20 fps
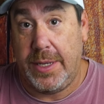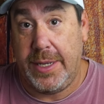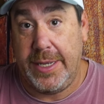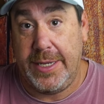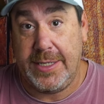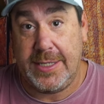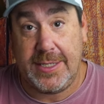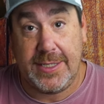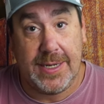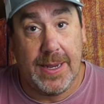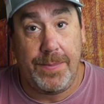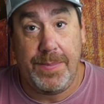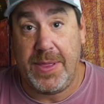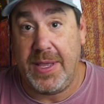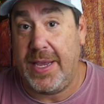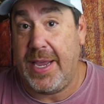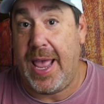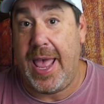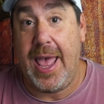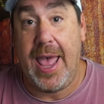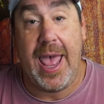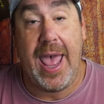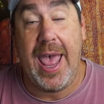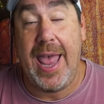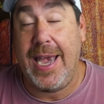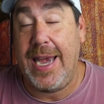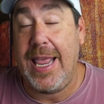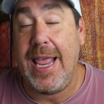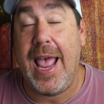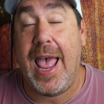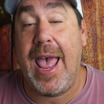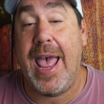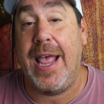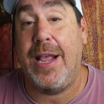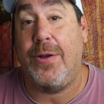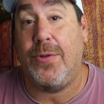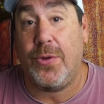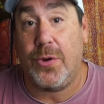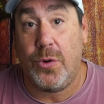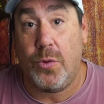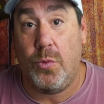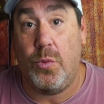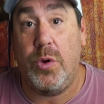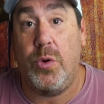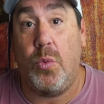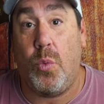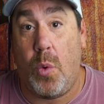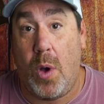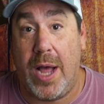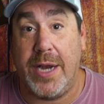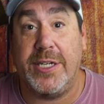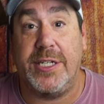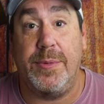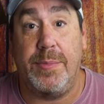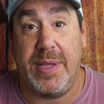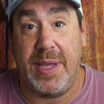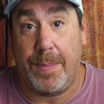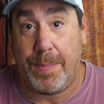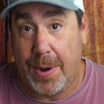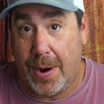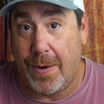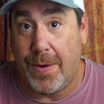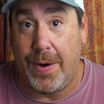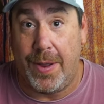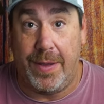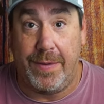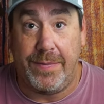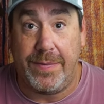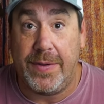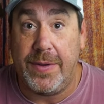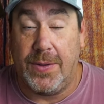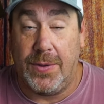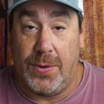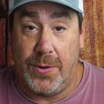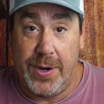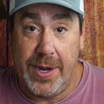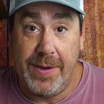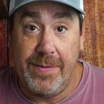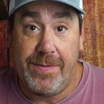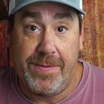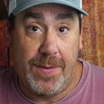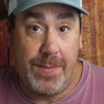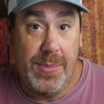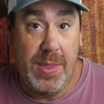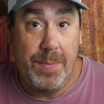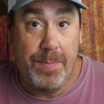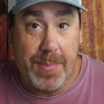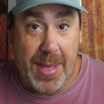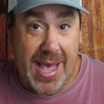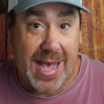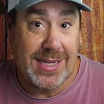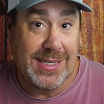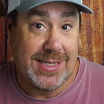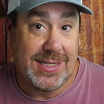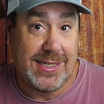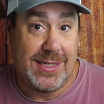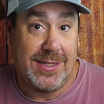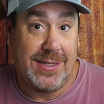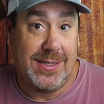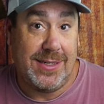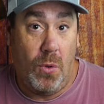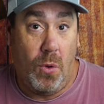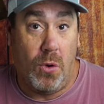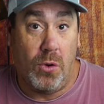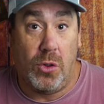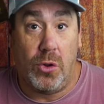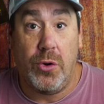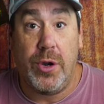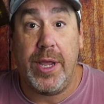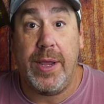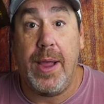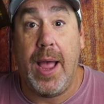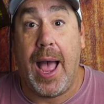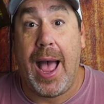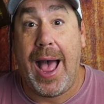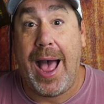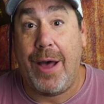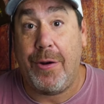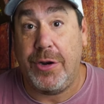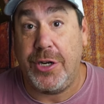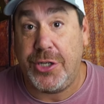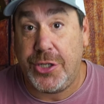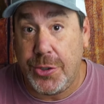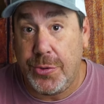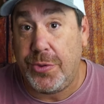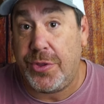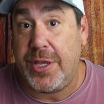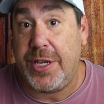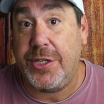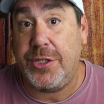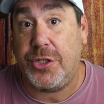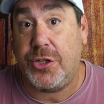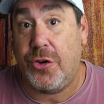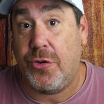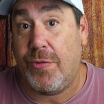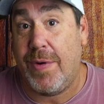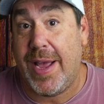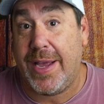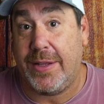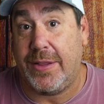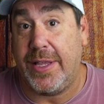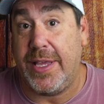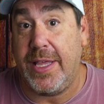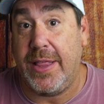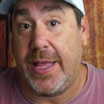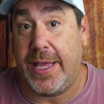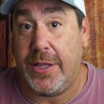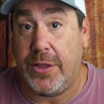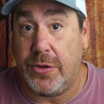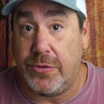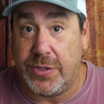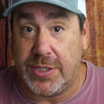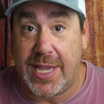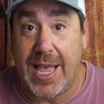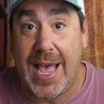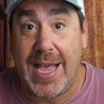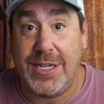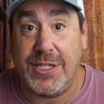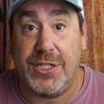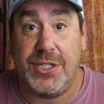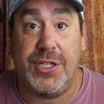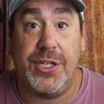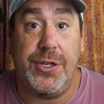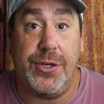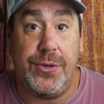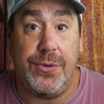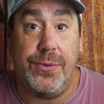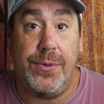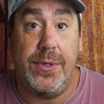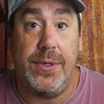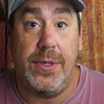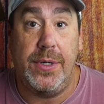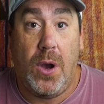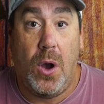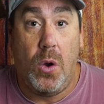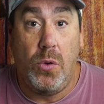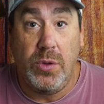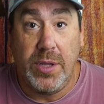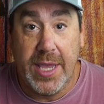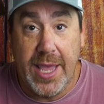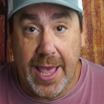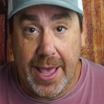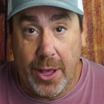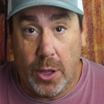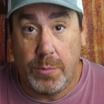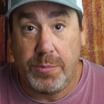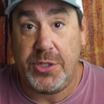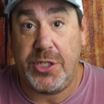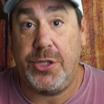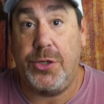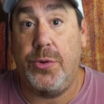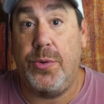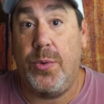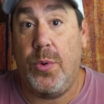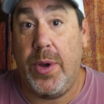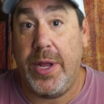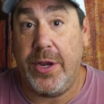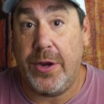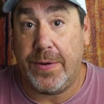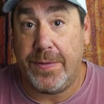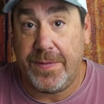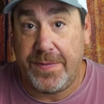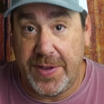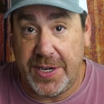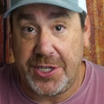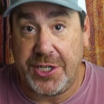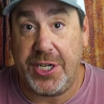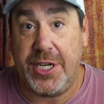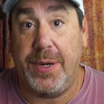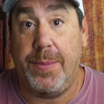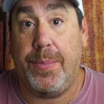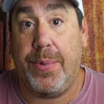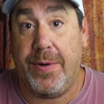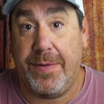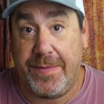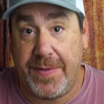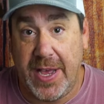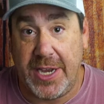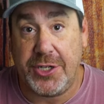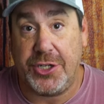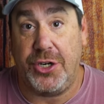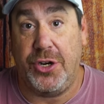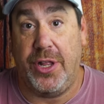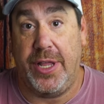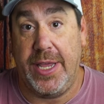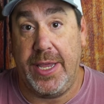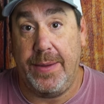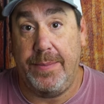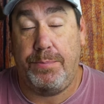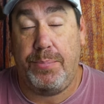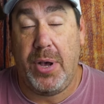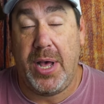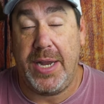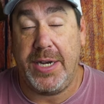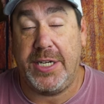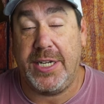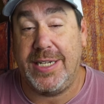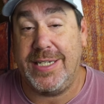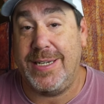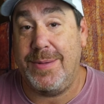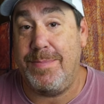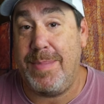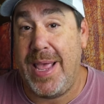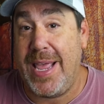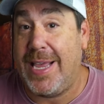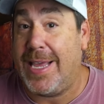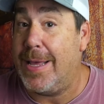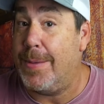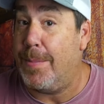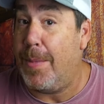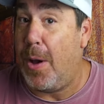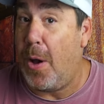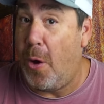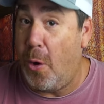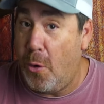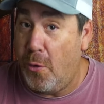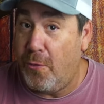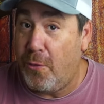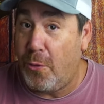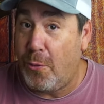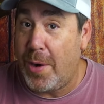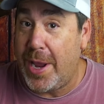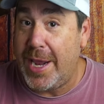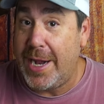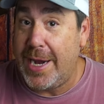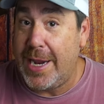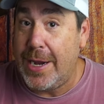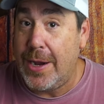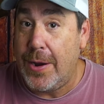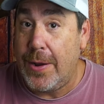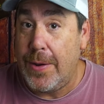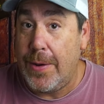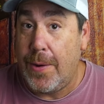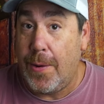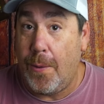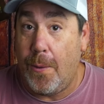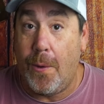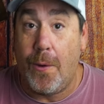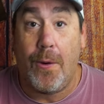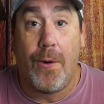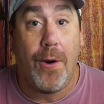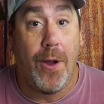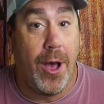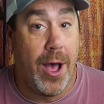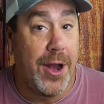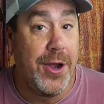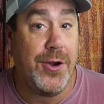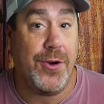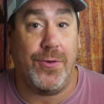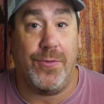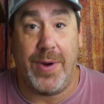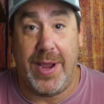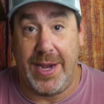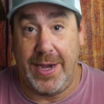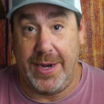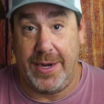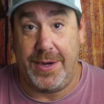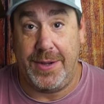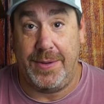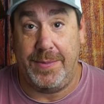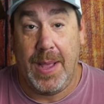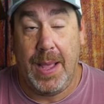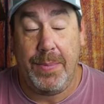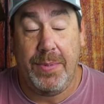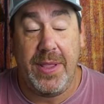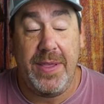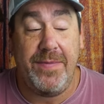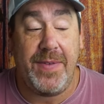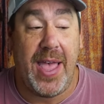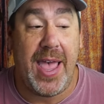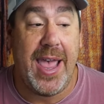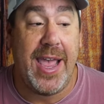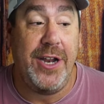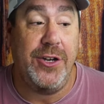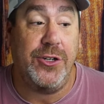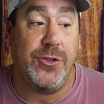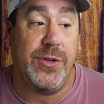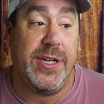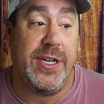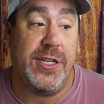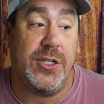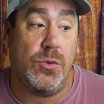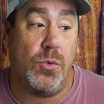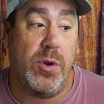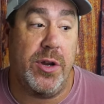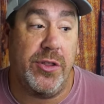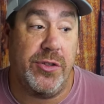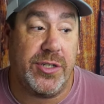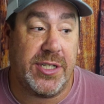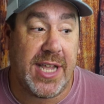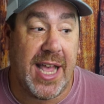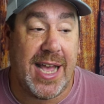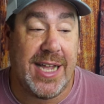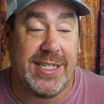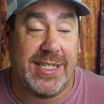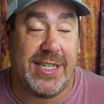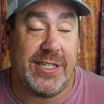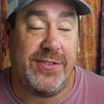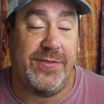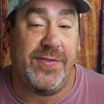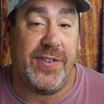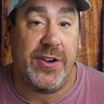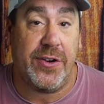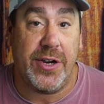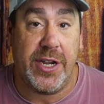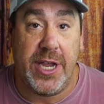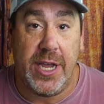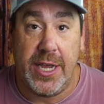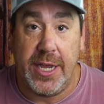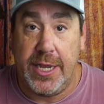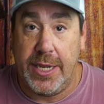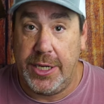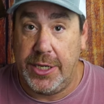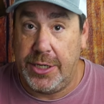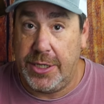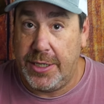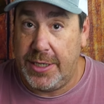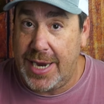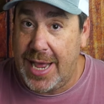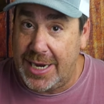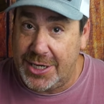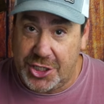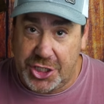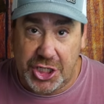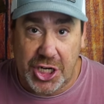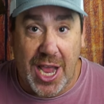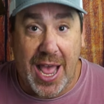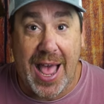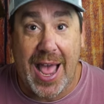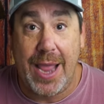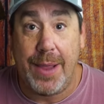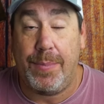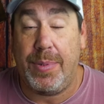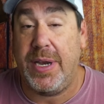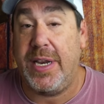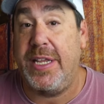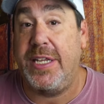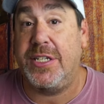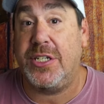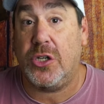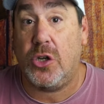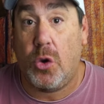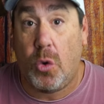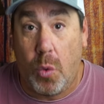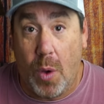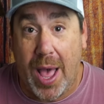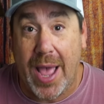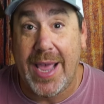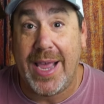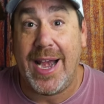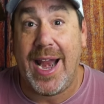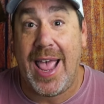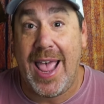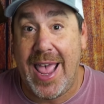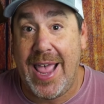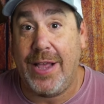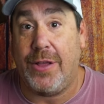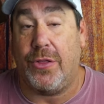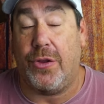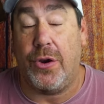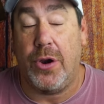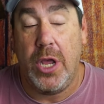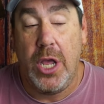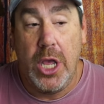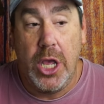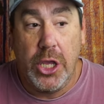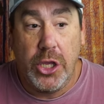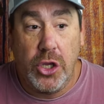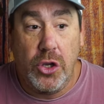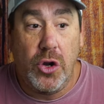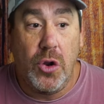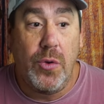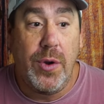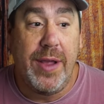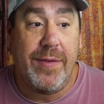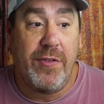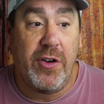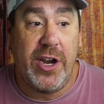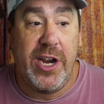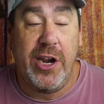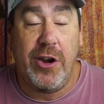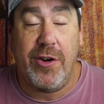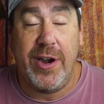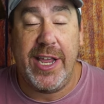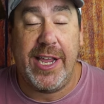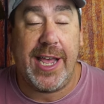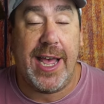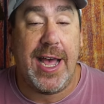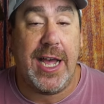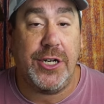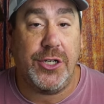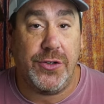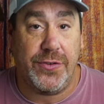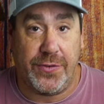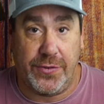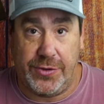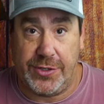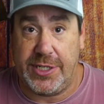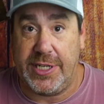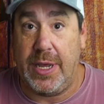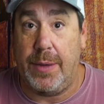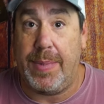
is something any angler would want to be a part of. Learning from the best, or learning how to do things correctly like those guys do, only helps you when you're fishing professionally. But does it make him overrated or underrated? I believe Adrian is one of those guys that's very, not shy, but he's a quiet angler. You don't ever hear any controversy